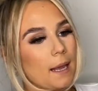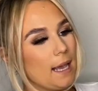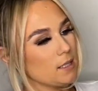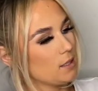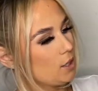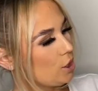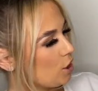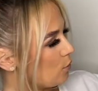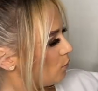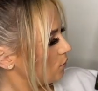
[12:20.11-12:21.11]
It's
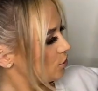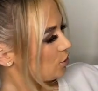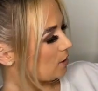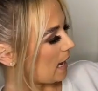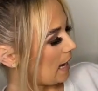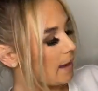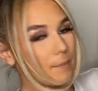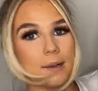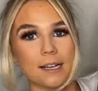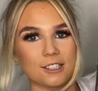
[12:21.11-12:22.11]
huge,
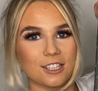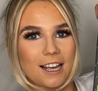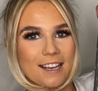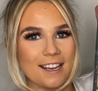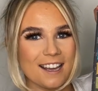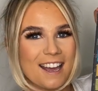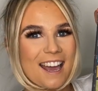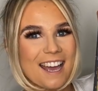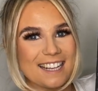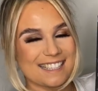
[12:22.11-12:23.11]
literally.
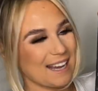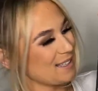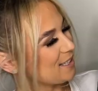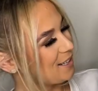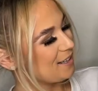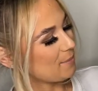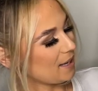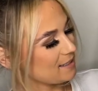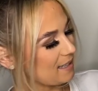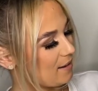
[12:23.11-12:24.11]
It's absolutely
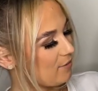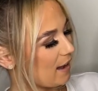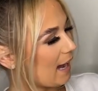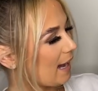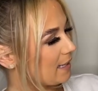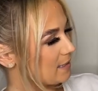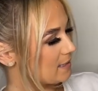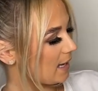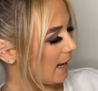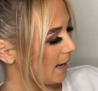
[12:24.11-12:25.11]
massive, and
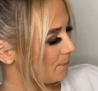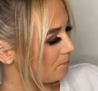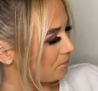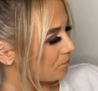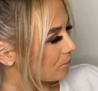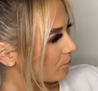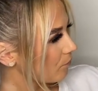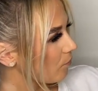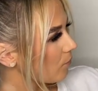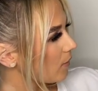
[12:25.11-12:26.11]

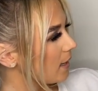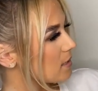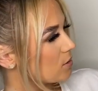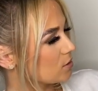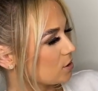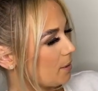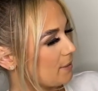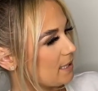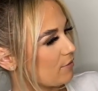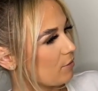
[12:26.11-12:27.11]
it's got so many
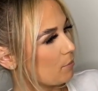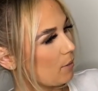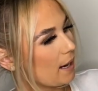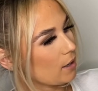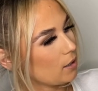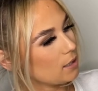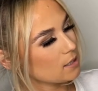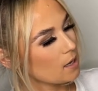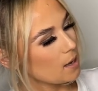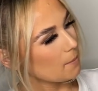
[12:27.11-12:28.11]
different bright colours,
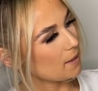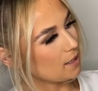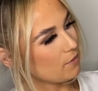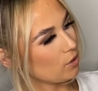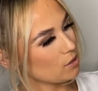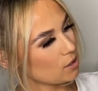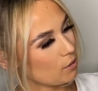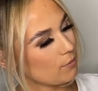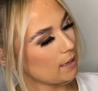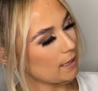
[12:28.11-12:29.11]
but then you've also got
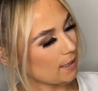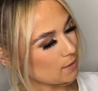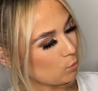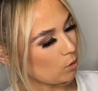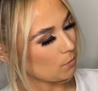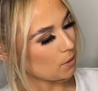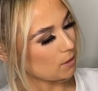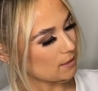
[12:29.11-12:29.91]
really nice warm colours